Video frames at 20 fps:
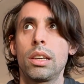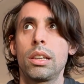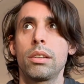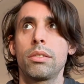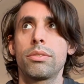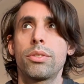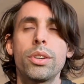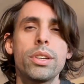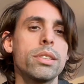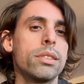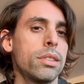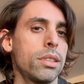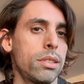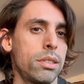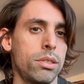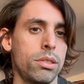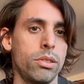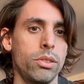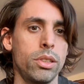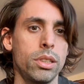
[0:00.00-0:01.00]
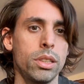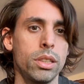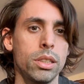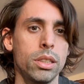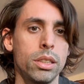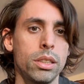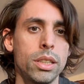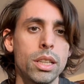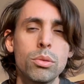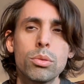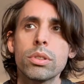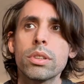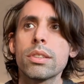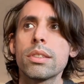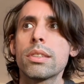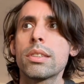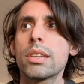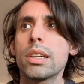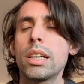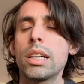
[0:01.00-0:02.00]
For instance, on the networking
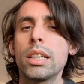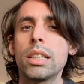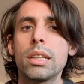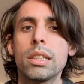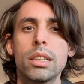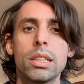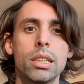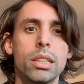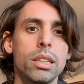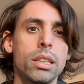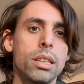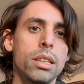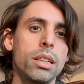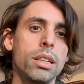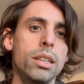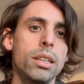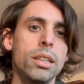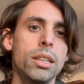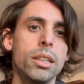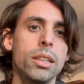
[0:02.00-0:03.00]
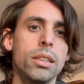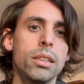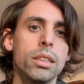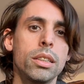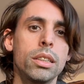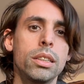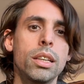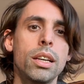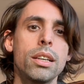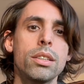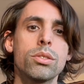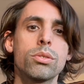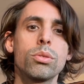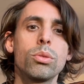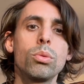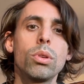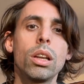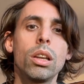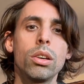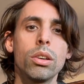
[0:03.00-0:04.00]
side, it has to
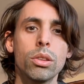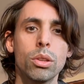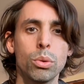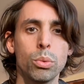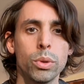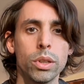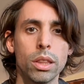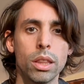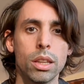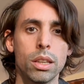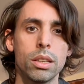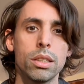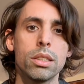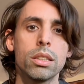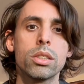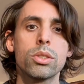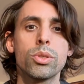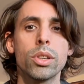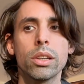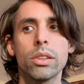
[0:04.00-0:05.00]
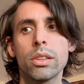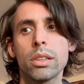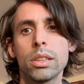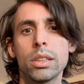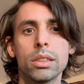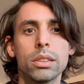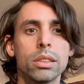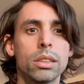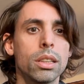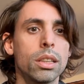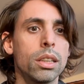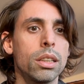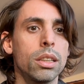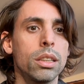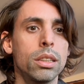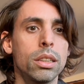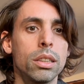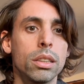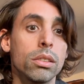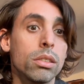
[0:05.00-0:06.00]
do a lot with strengthening
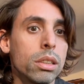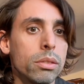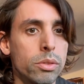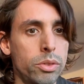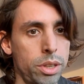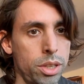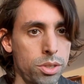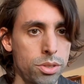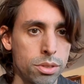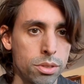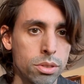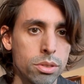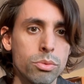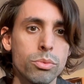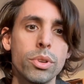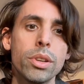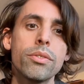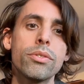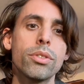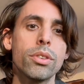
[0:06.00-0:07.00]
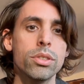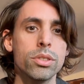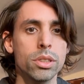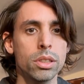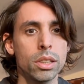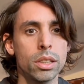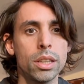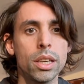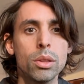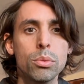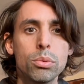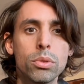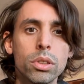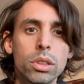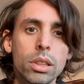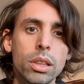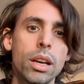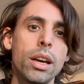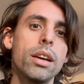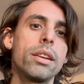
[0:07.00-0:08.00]
the collaboration, reinforcing the
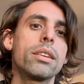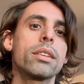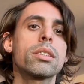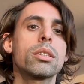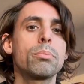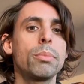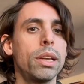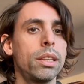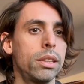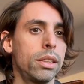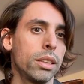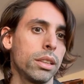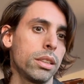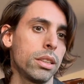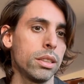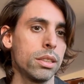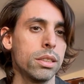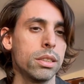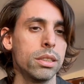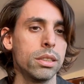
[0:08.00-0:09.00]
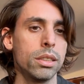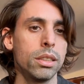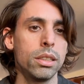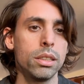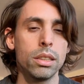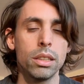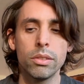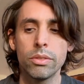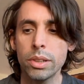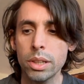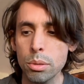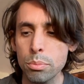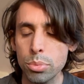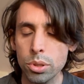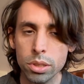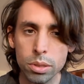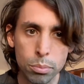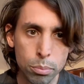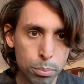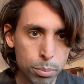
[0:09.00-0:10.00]
network and expanding it. And a very
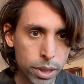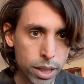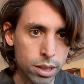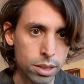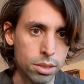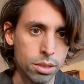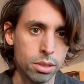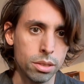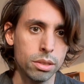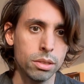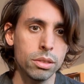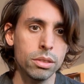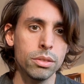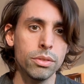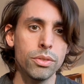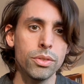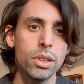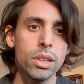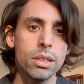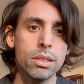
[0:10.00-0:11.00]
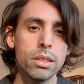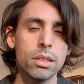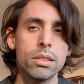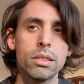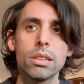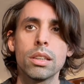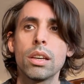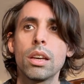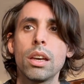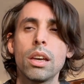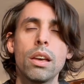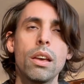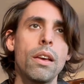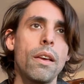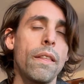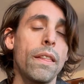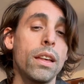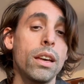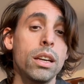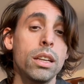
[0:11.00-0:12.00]
important part of this is
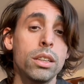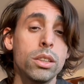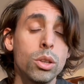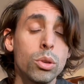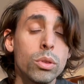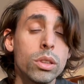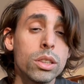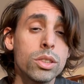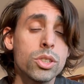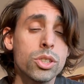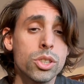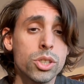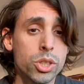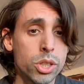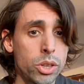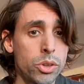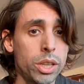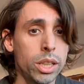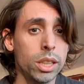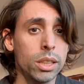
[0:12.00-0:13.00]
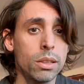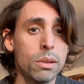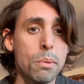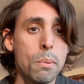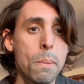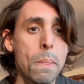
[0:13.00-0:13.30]
knowledge sharing.